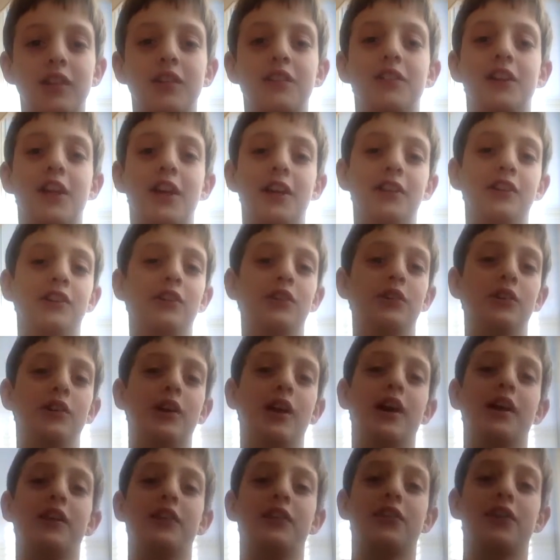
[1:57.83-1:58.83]
thank you
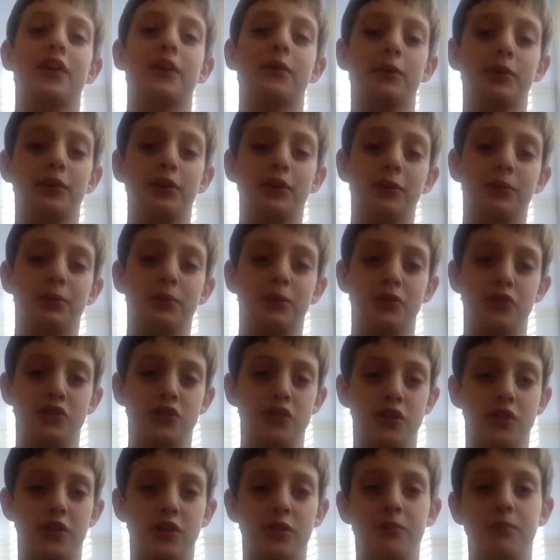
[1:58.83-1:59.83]
guys. I really
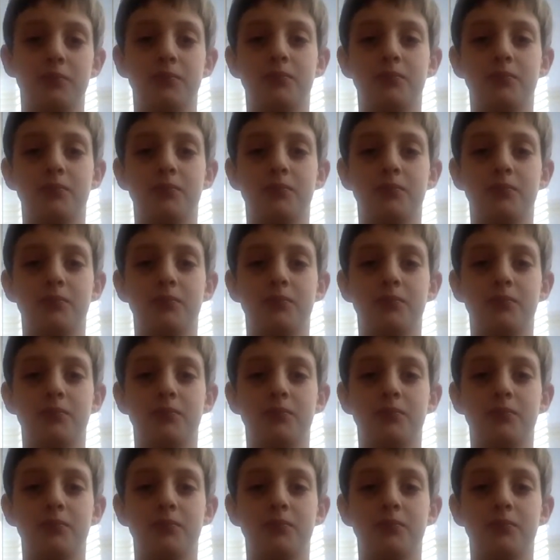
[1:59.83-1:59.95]
appreciate it.